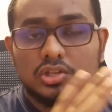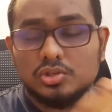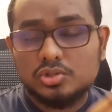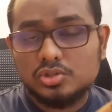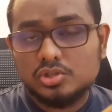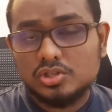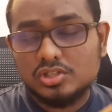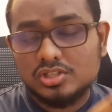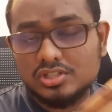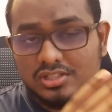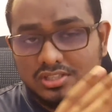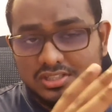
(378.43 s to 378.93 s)
you
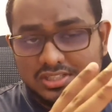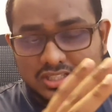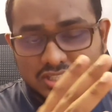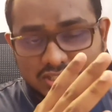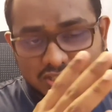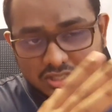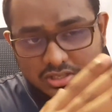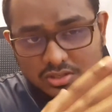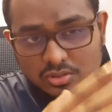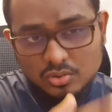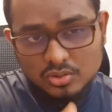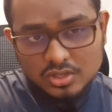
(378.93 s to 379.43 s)
should
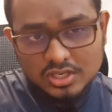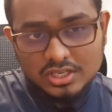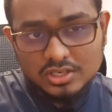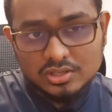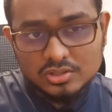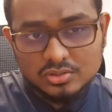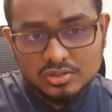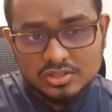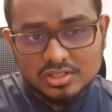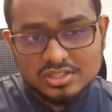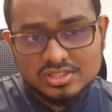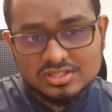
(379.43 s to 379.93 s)
just look
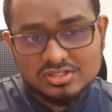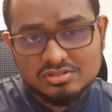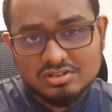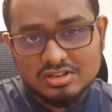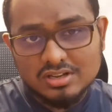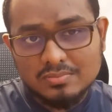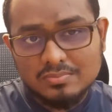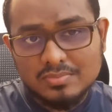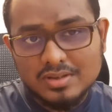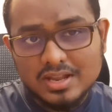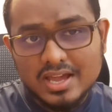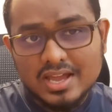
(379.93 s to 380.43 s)
into the
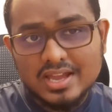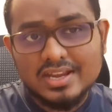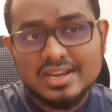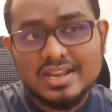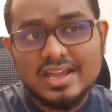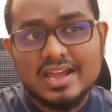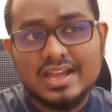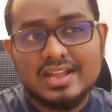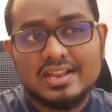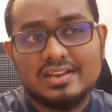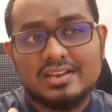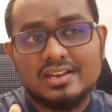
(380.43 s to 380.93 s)

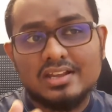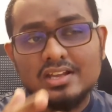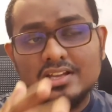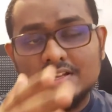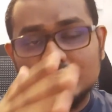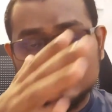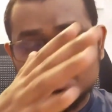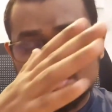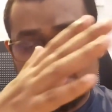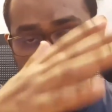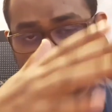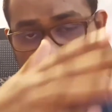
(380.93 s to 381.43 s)
streamline
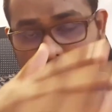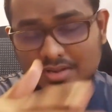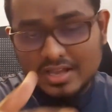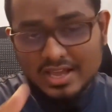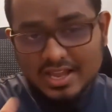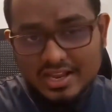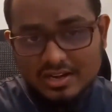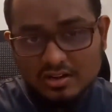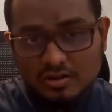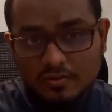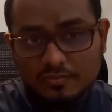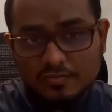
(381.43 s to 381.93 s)

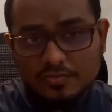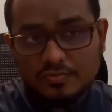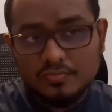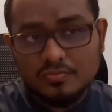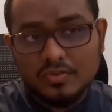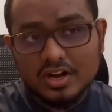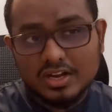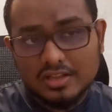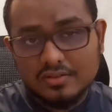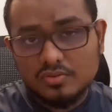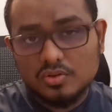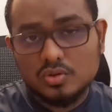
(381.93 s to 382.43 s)
of
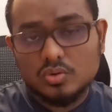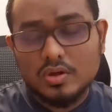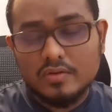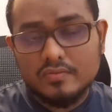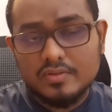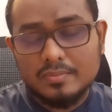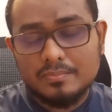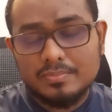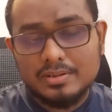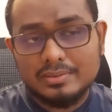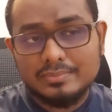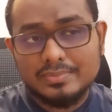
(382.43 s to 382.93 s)
whatever you
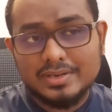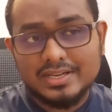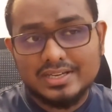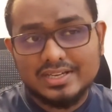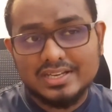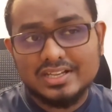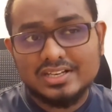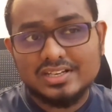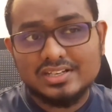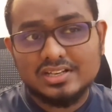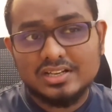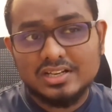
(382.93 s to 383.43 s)
have
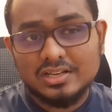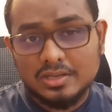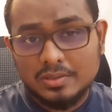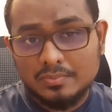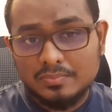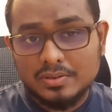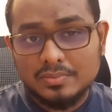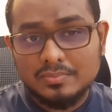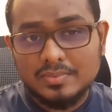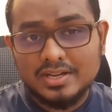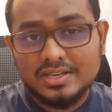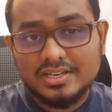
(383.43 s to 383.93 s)

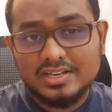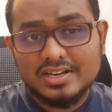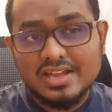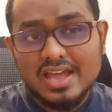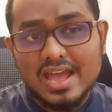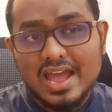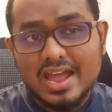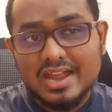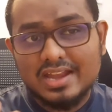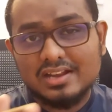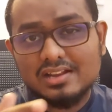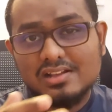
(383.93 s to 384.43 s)
implemented
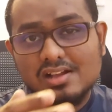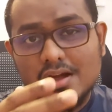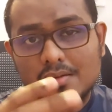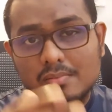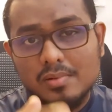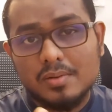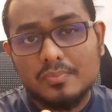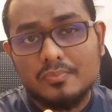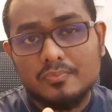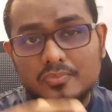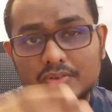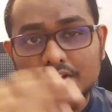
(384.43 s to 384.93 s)
and
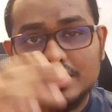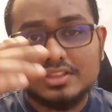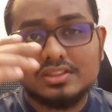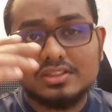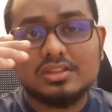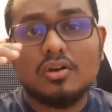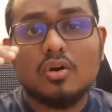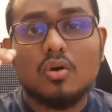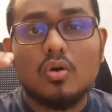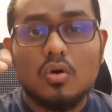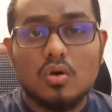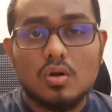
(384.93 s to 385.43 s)
come up with
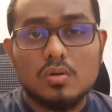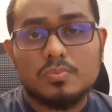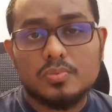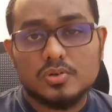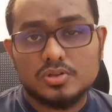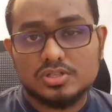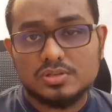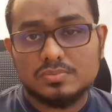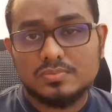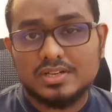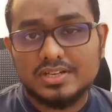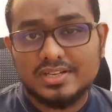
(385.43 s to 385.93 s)
all
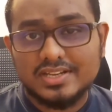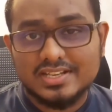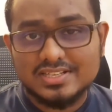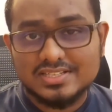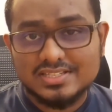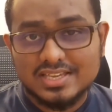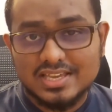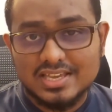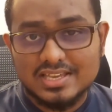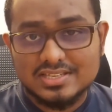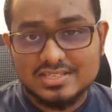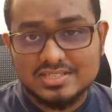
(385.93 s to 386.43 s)
possible
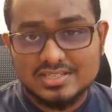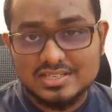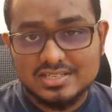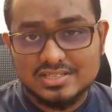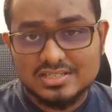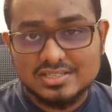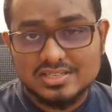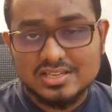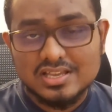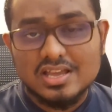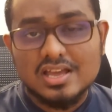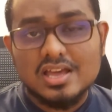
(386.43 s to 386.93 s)
test
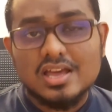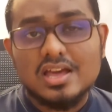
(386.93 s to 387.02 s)
cases.